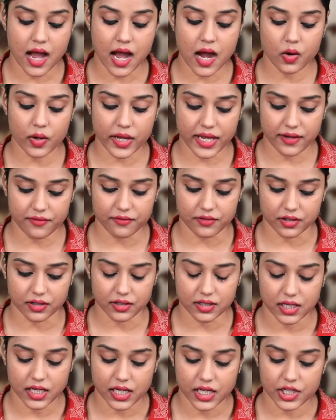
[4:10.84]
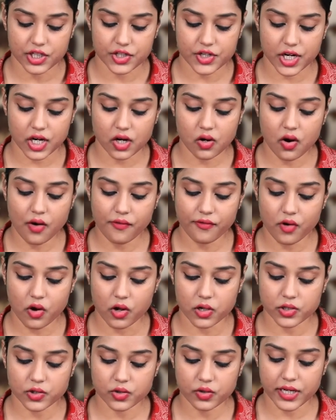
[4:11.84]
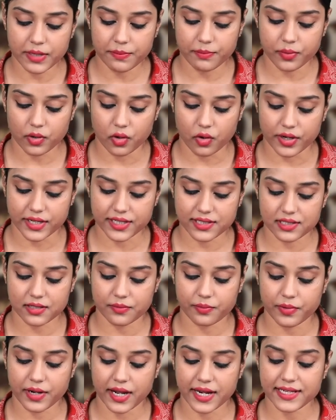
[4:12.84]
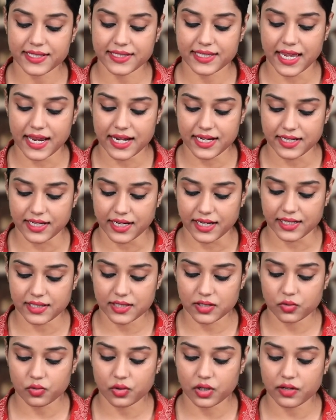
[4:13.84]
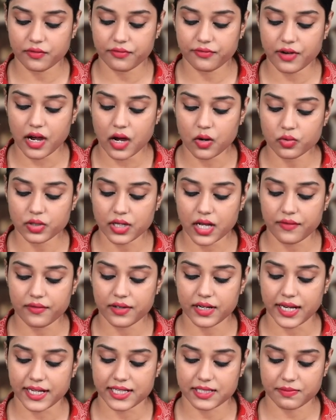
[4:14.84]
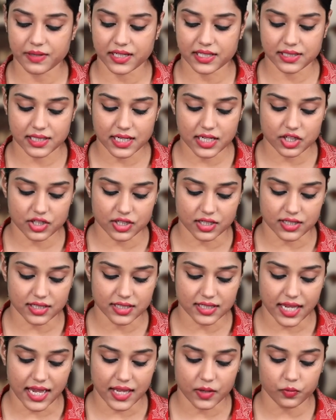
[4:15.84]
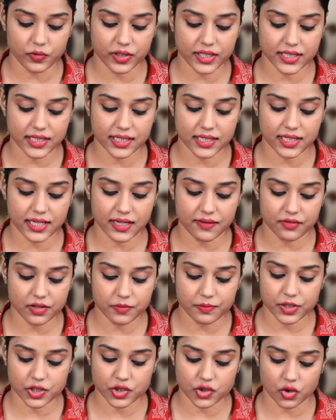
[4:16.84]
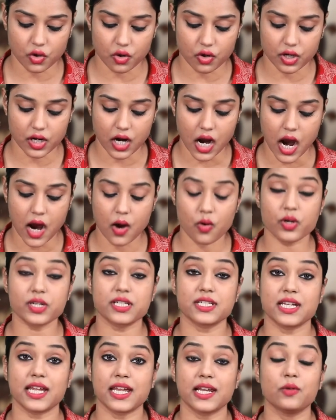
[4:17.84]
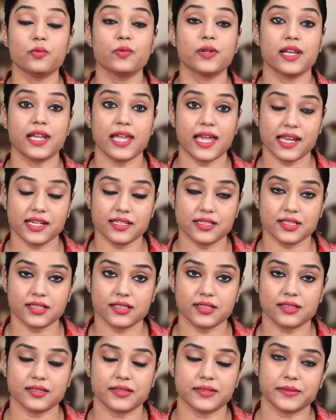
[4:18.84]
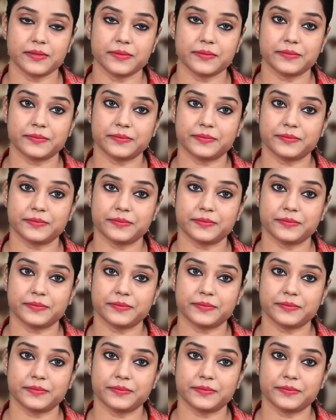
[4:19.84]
However, Chekhov also employs surprise endings to confound our expectations, and we can never be sure how a tale will end.